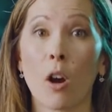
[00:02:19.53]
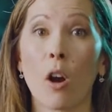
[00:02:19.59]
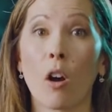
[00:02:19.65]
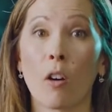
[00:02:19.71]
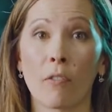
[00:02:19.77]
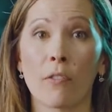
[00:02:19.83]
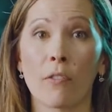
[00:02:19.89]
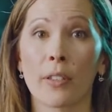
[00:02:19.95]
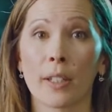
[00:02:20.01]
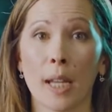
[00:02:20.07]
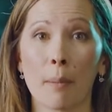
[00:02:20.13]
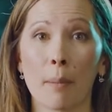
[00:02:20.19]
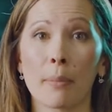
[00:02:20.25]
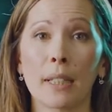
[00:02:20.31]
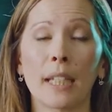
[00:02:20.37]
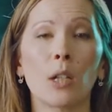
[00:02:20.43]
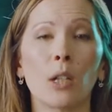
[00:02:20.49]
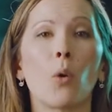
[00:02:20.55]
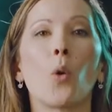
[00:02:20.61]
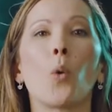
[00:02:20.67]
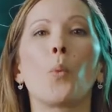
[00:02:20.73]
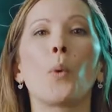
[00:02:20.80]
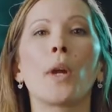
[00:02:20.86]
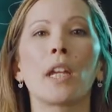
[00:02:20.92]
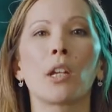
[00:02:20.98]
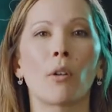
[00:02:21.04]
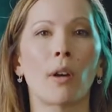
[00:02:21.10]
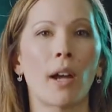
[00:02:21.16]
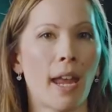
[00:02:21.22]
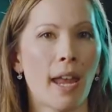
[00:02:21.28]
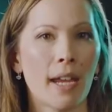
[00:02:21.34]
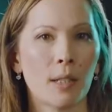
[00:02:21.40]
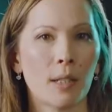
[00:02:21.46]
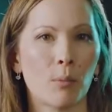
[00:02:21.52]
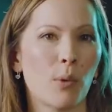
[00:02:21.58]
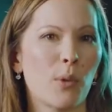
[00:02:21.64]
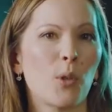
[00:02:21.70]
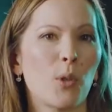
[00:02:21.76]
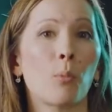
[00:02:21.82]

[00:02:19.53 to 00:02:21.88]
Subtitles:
of the company or where you're at with